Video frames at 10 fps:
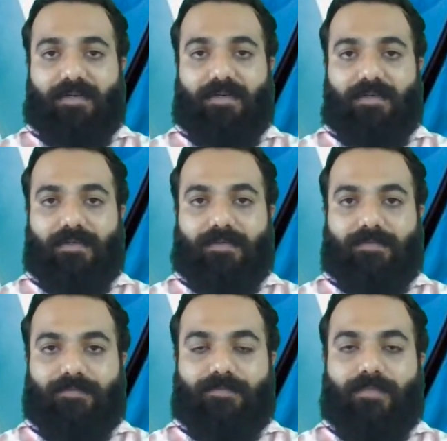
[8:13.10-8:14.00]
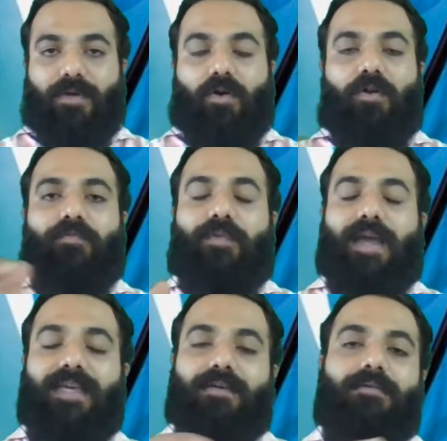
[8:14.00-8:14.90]
Or phi 3,
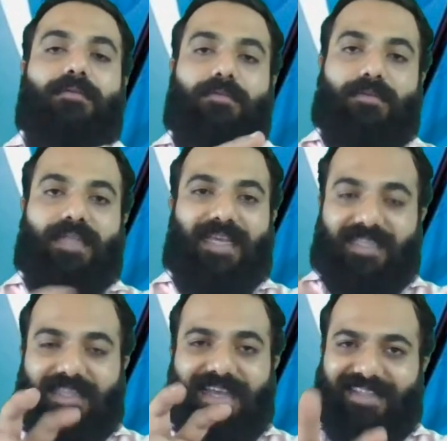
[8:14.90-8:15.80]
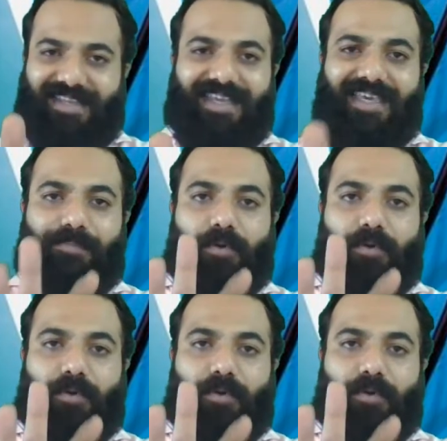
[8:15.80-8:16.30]
there are three key points, clear?